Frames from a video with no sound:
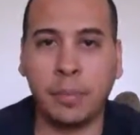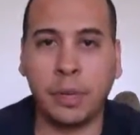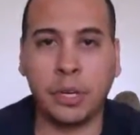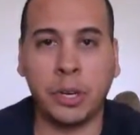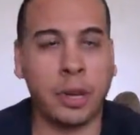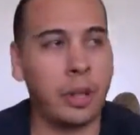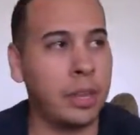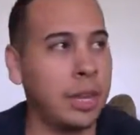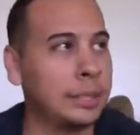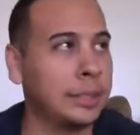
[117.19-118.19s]
make sure that all the
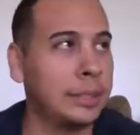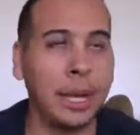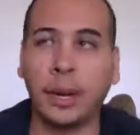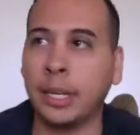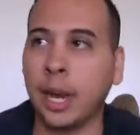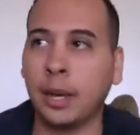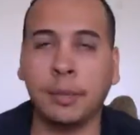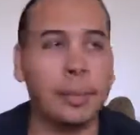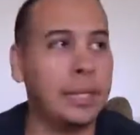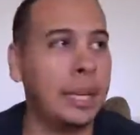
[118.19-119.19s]
necessary
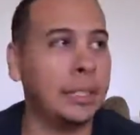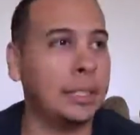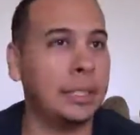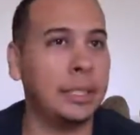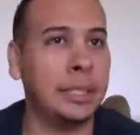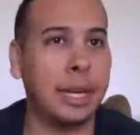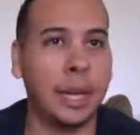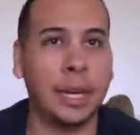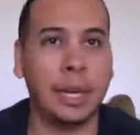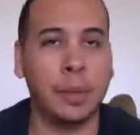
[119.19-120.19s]
documentation,
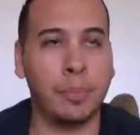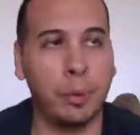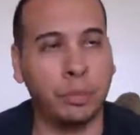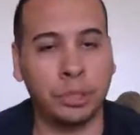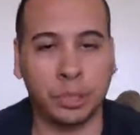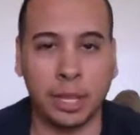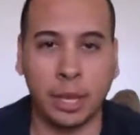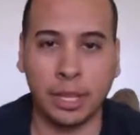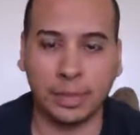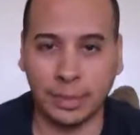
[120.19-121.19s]
like the posters and all
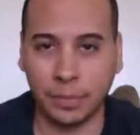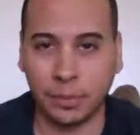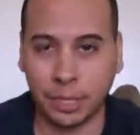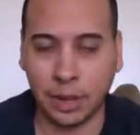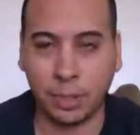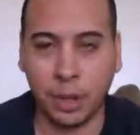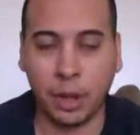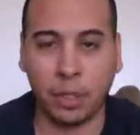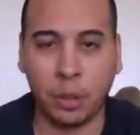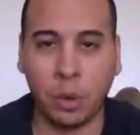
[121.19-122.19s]
that stuff, is up
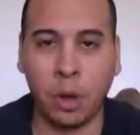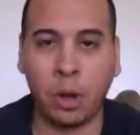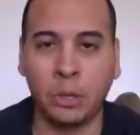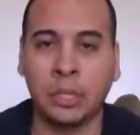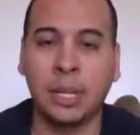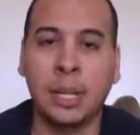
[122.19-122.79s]
on the walls.